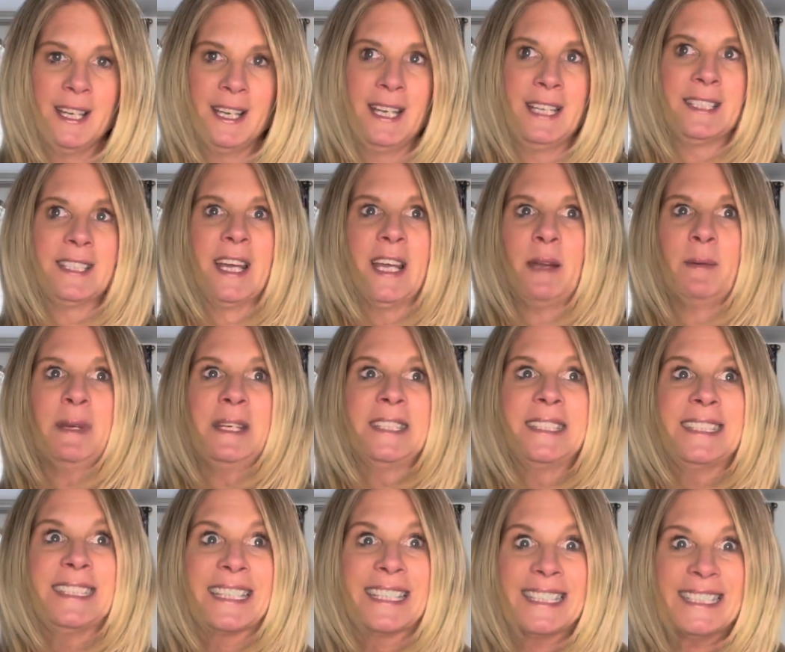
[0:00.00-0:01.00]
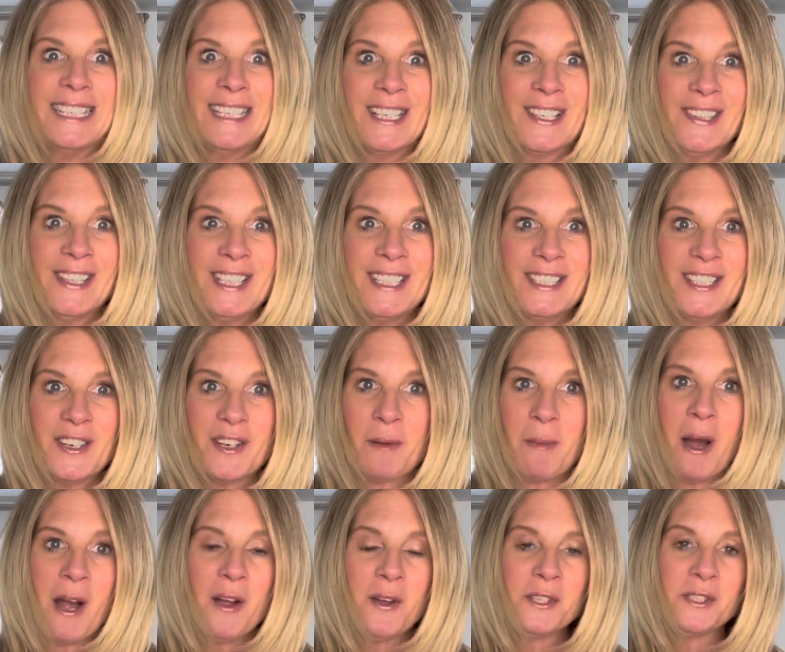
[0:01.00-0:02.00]
It's gonna be 60 degrees here
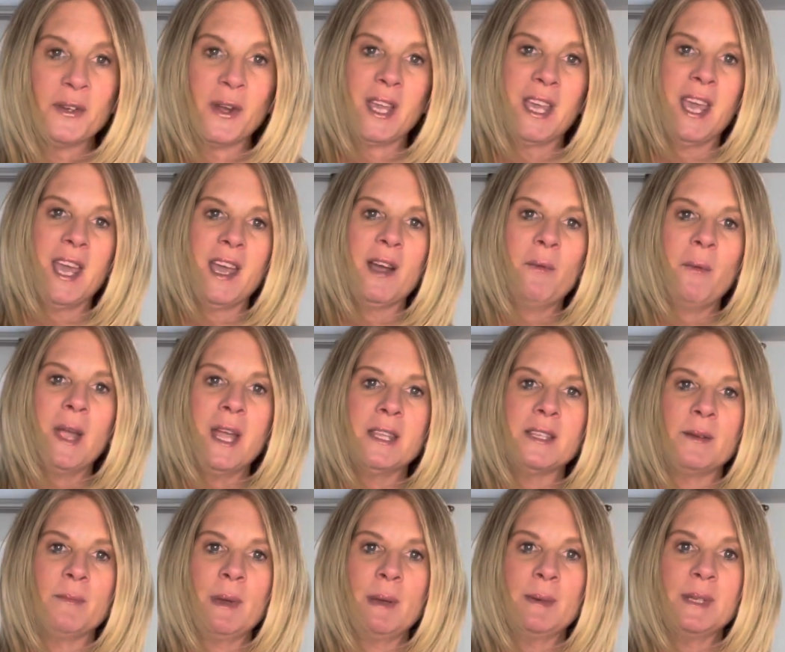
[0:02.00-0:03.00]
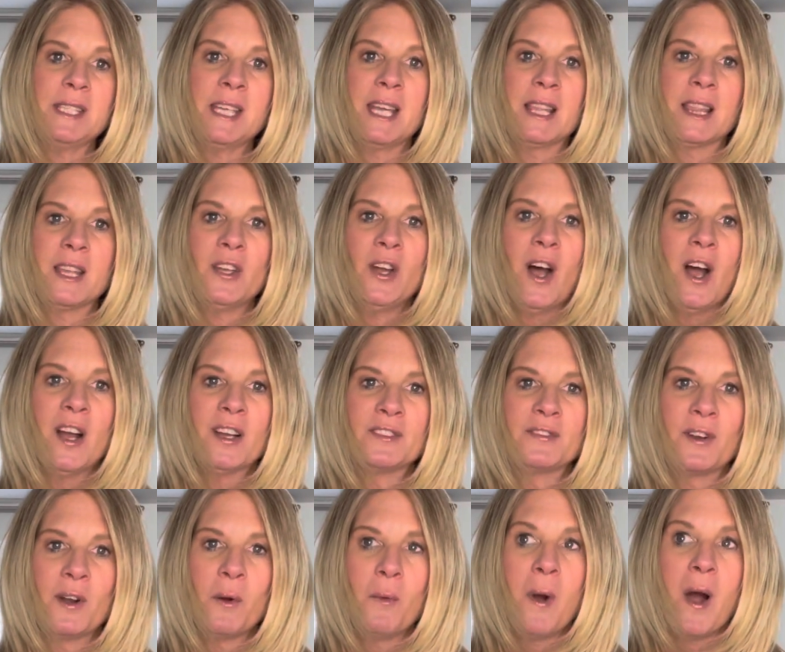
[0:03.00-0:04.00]
tomorrow, so I can't wait to maybe take the dogs
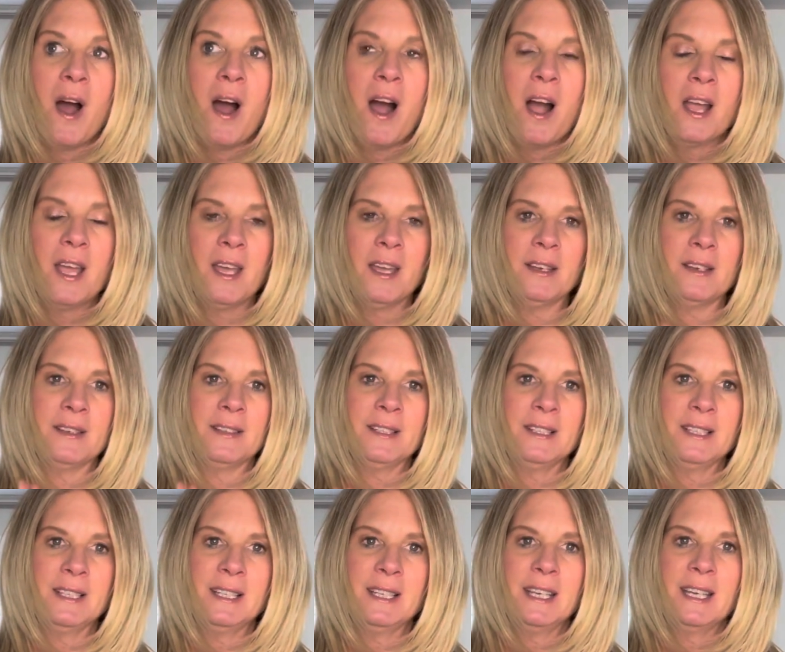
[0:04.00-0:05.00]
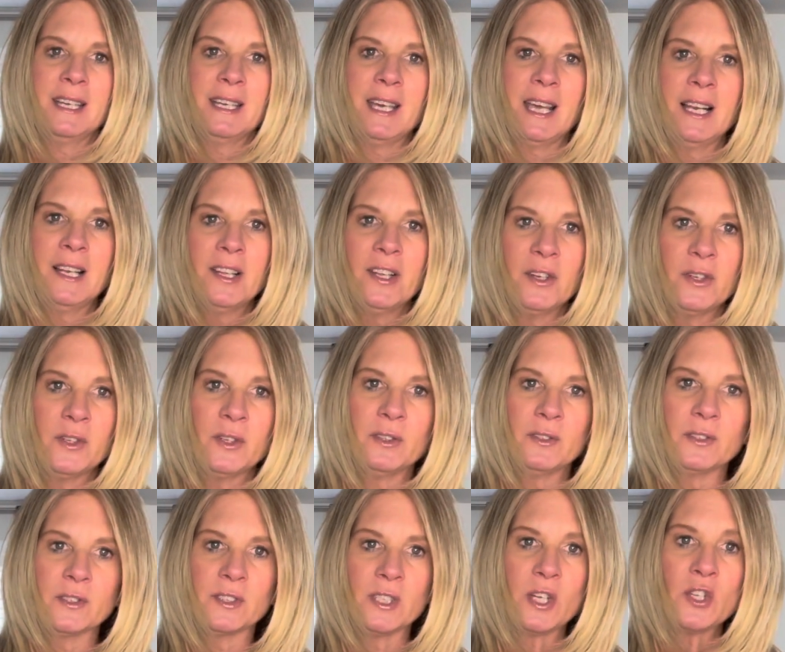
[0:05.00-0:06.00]
for a walk and get a little
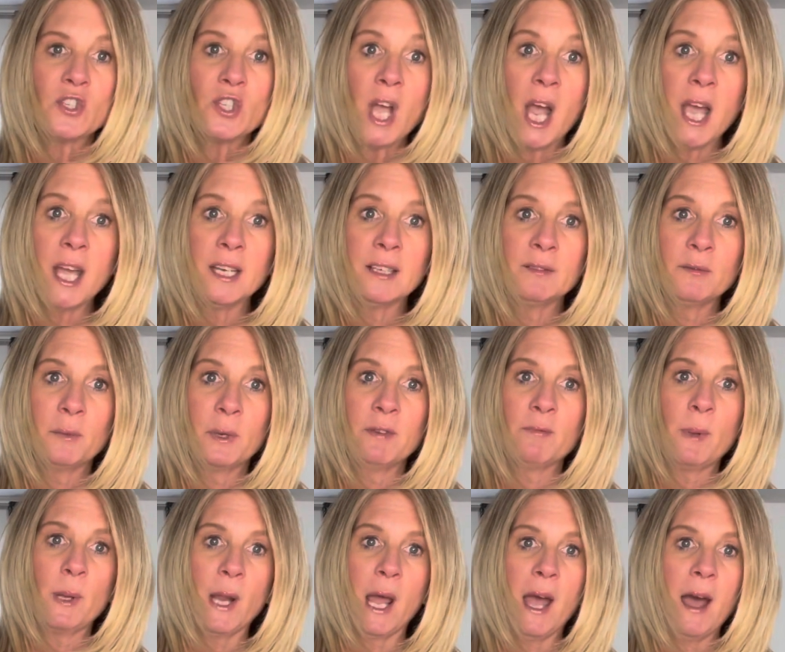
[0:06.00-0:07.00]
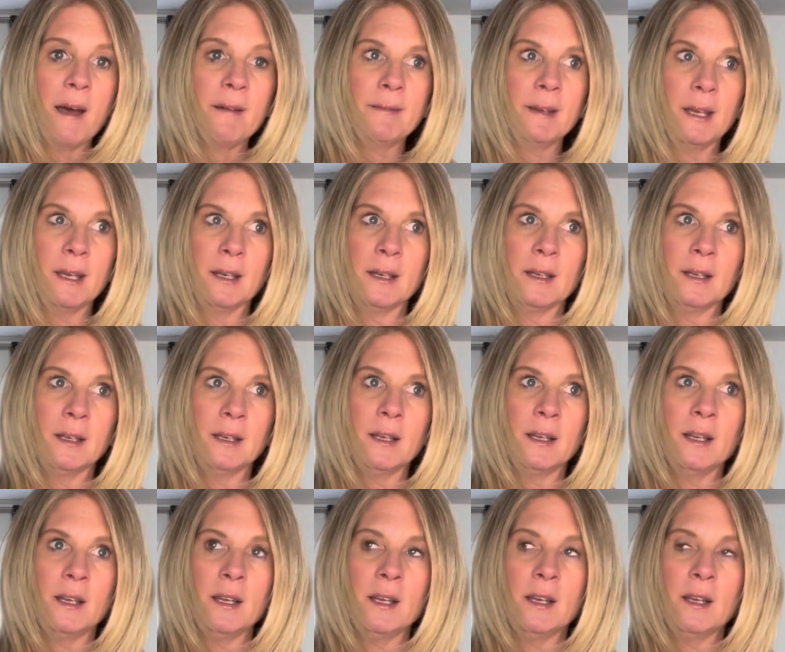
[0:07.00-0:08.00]
sunshine. We've been having
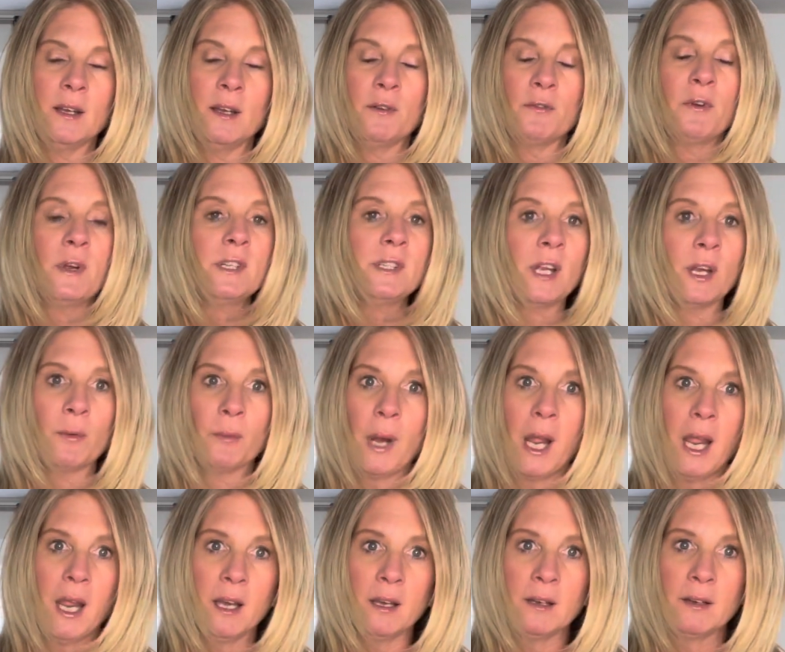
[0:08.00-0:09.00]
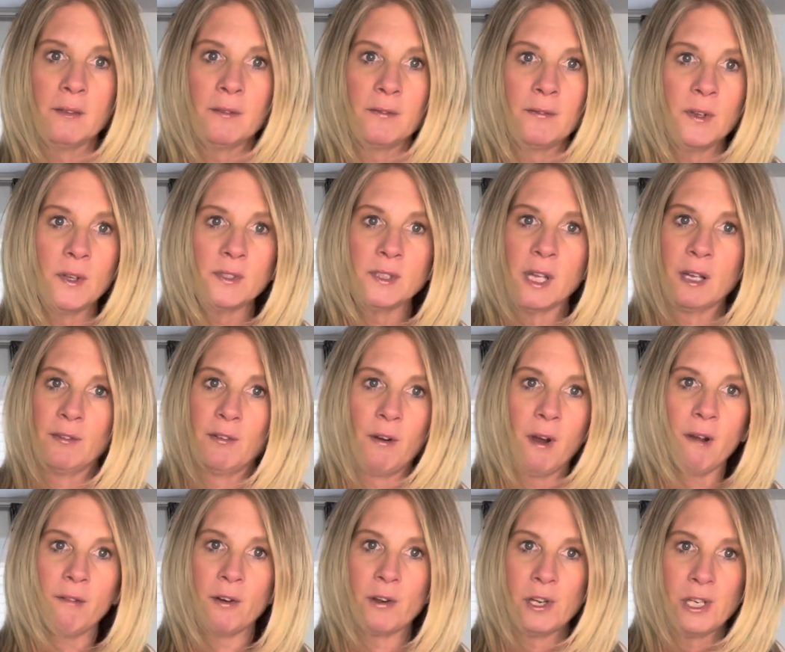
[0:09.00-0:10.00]
freezing rain, feels like
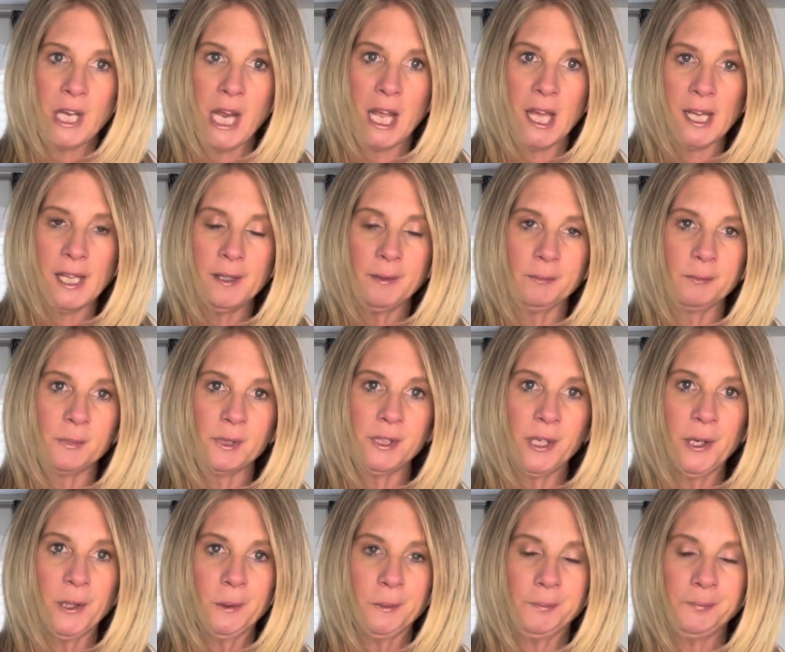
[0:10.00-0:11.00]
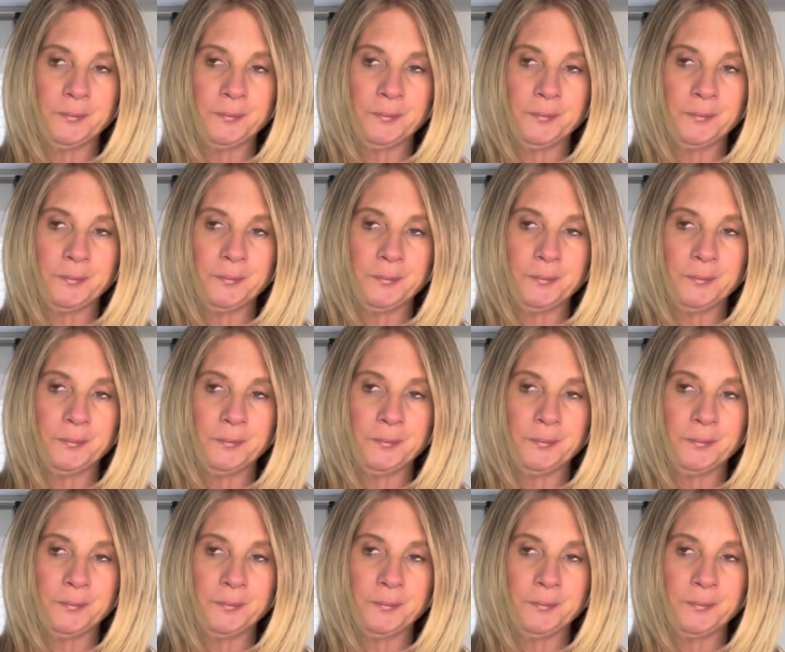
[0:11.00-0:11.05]
forever and a day. So